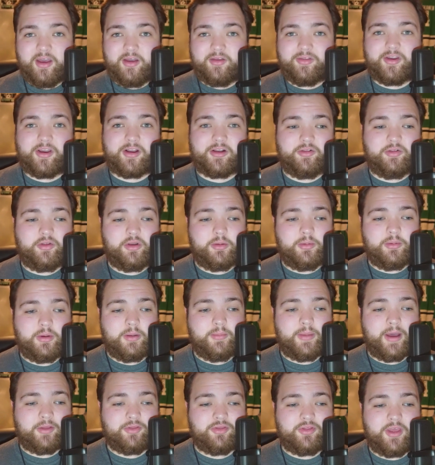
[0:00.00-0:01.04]
Talk a little bit
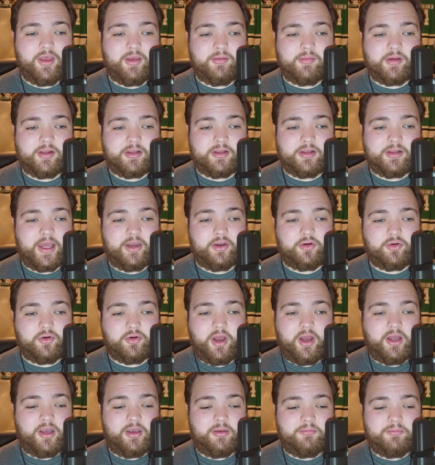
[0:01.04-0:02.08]
about them later
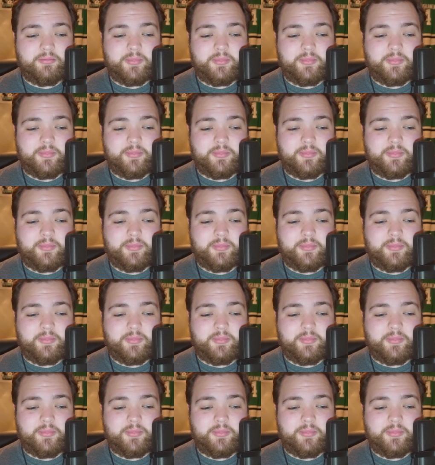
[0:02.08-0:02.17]
on.